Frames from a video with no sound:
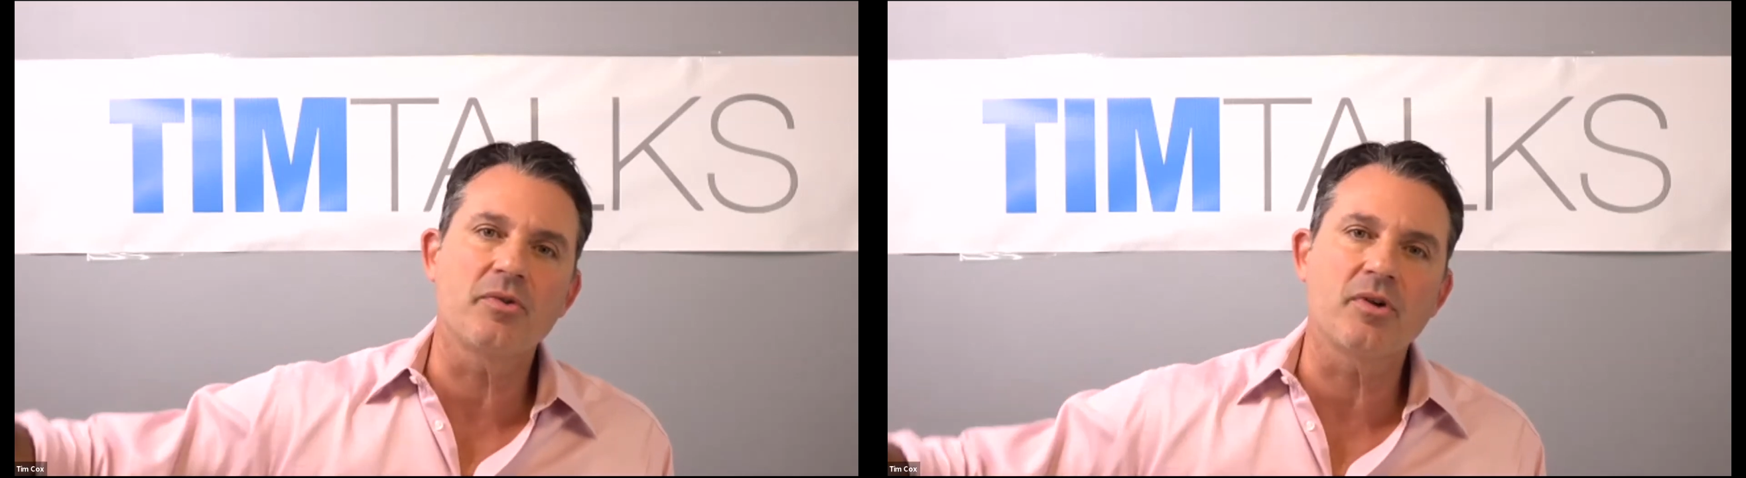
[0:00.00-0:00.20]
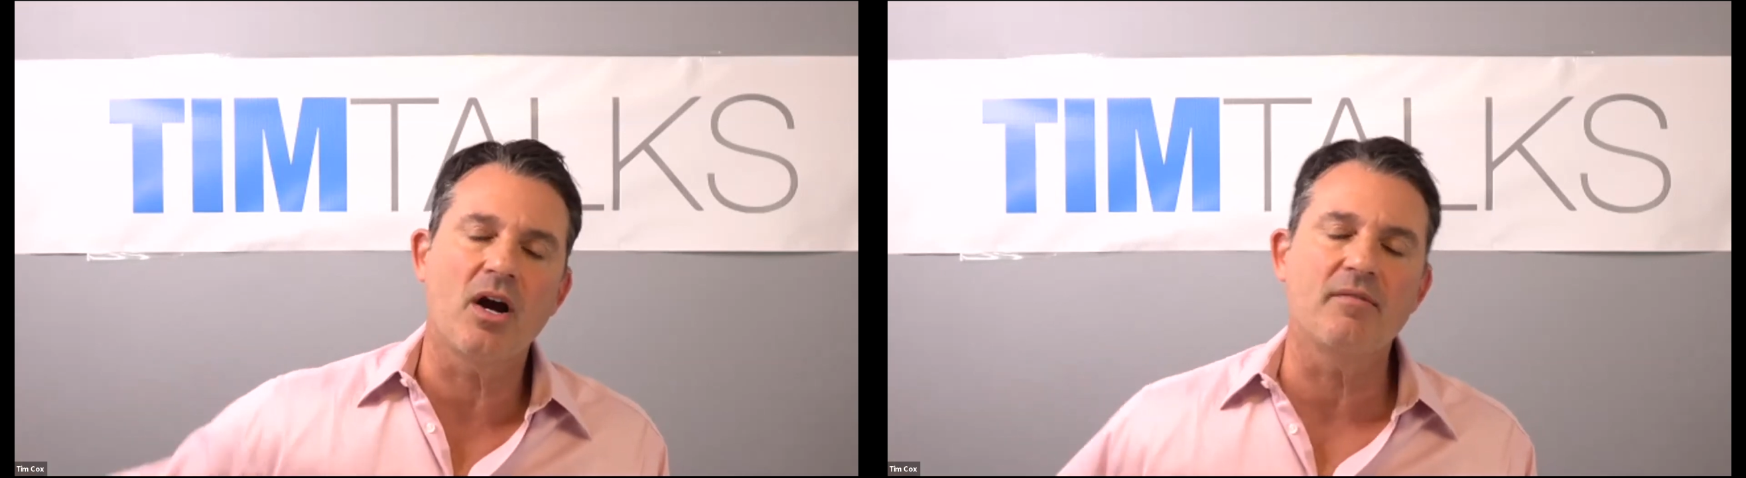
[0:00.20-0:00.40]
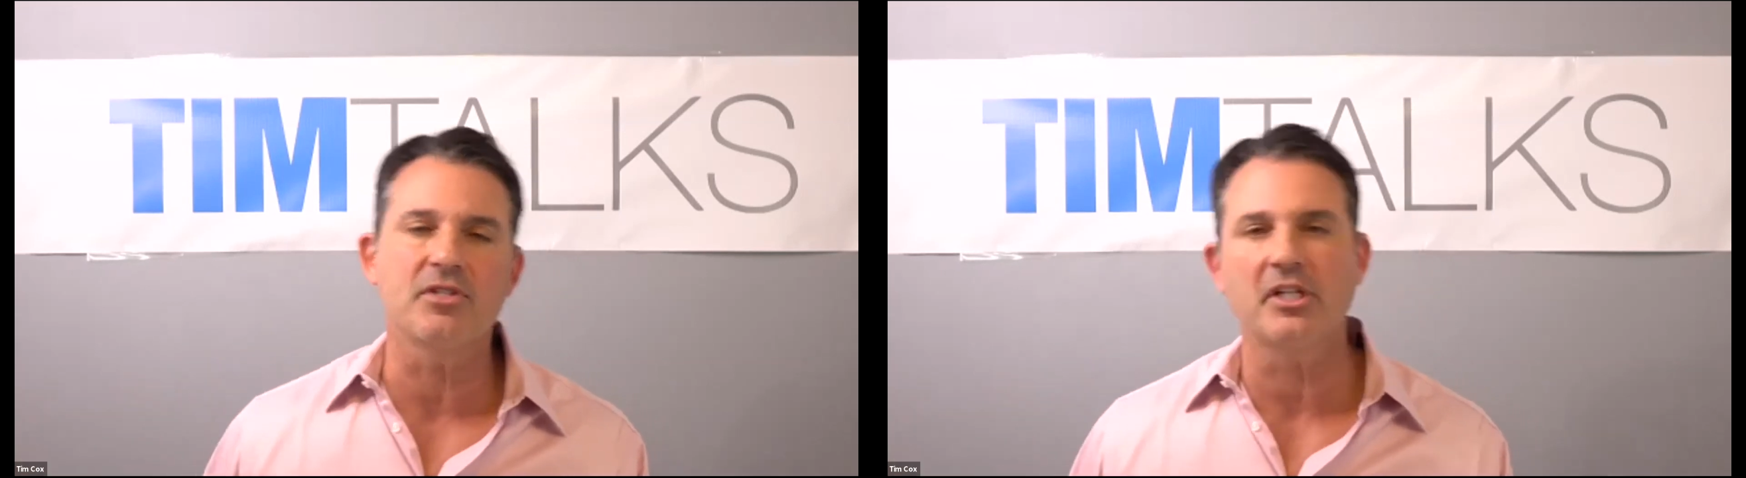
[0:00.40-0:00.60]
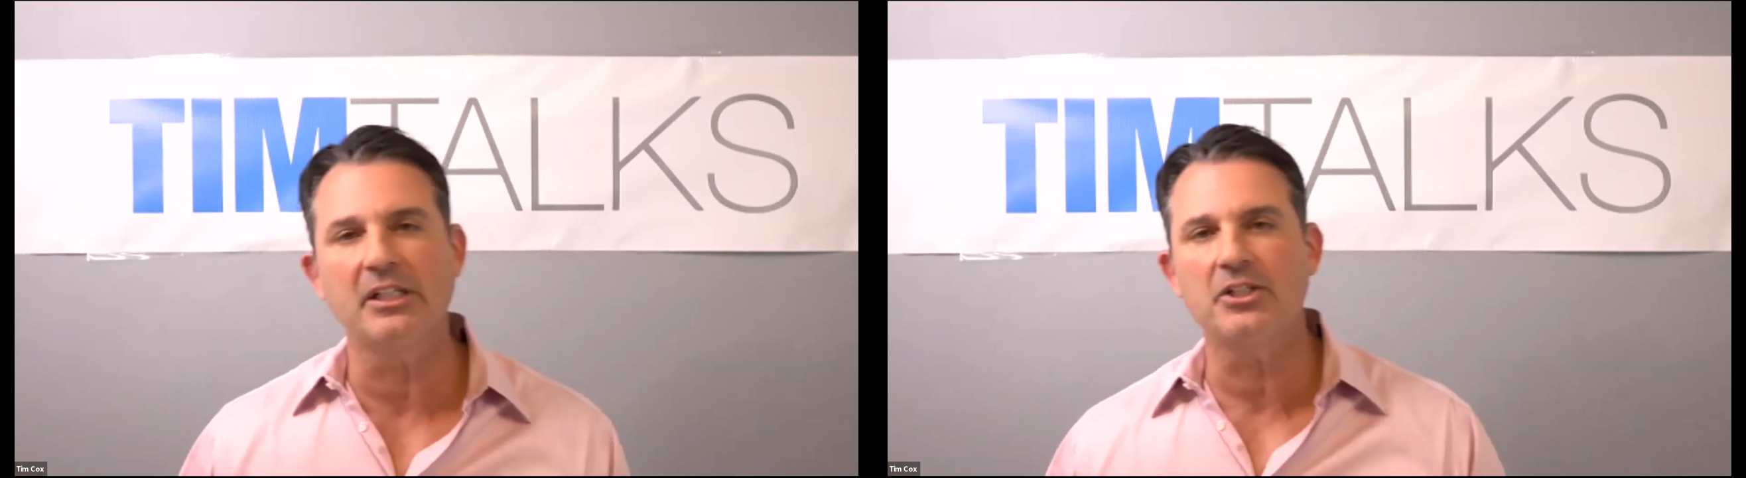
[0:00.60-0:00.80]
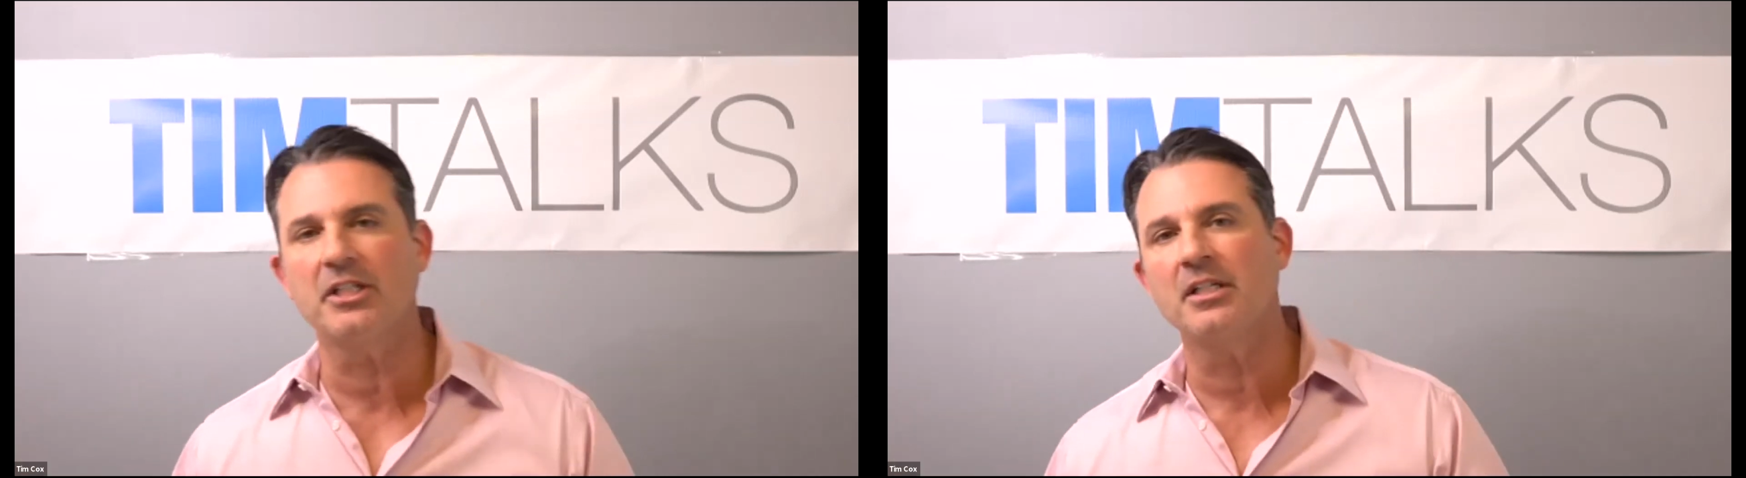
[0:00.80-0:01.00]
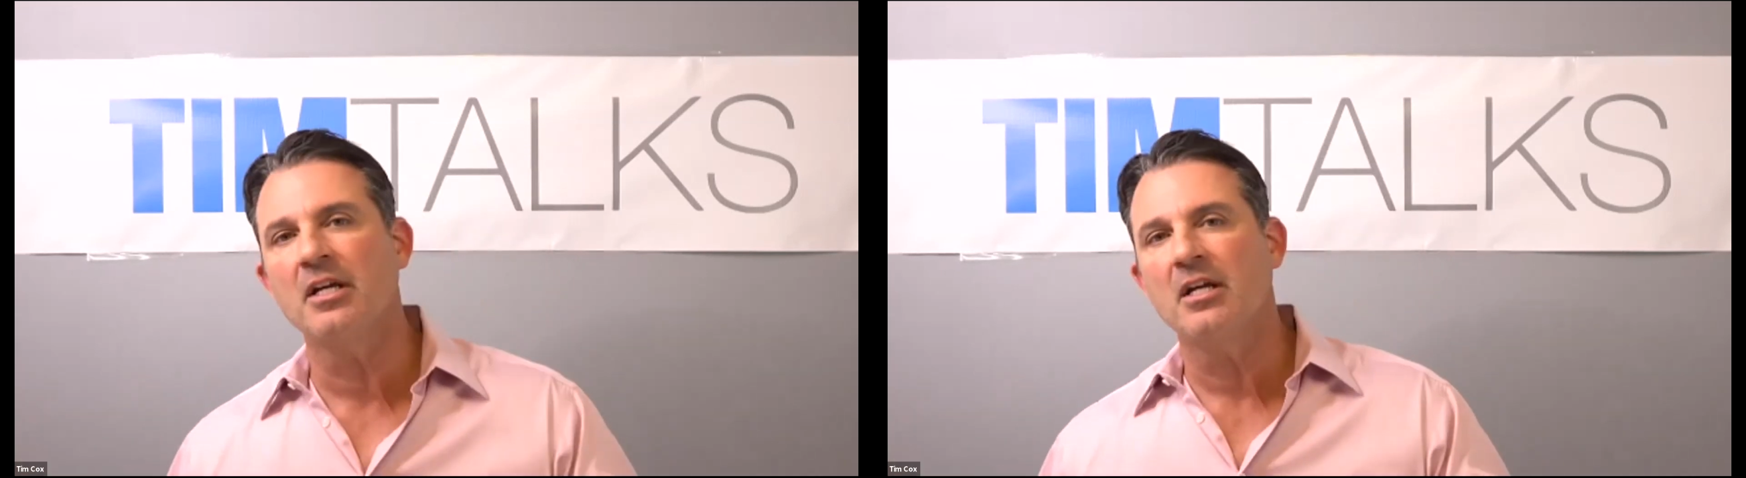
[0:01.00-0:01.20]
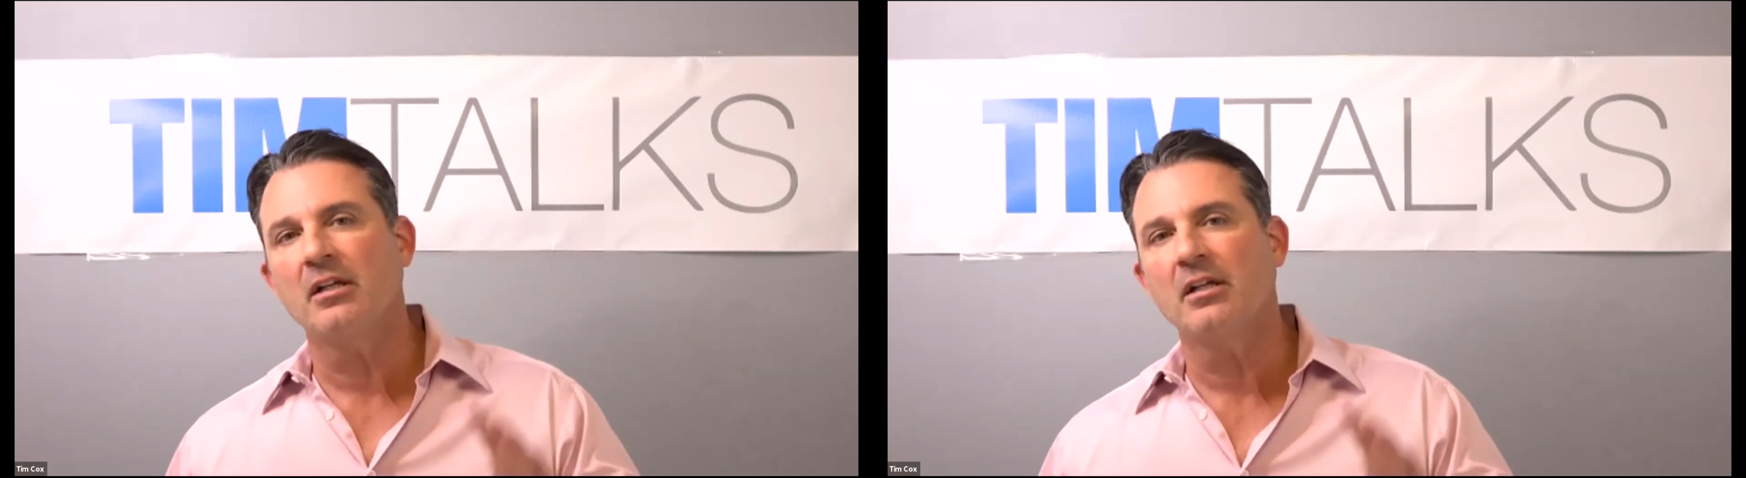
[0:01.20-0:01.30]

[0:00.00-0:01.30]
other conversation.